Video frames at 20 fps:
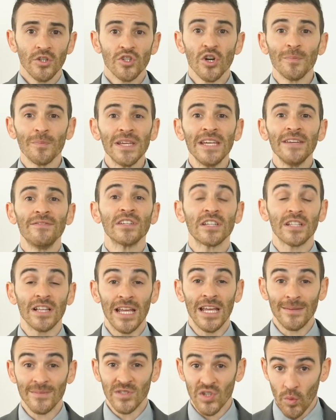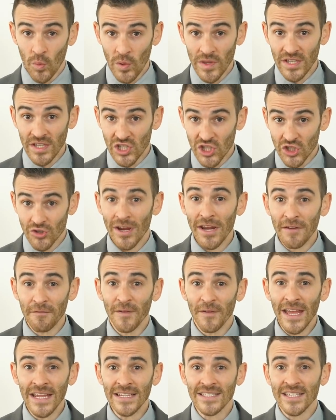Trump even claims, with a straight
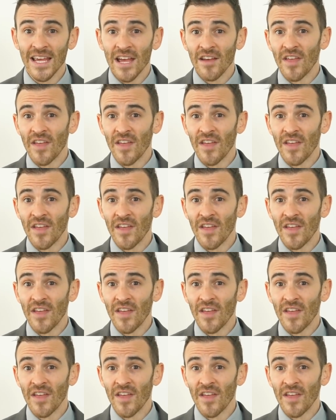face,